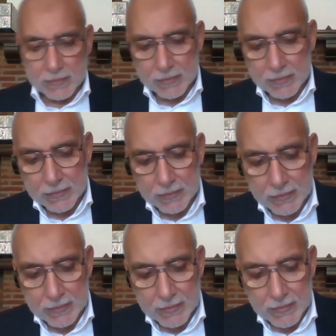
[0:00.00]

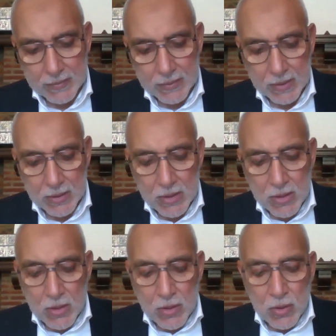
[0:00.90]
Nobody speaks.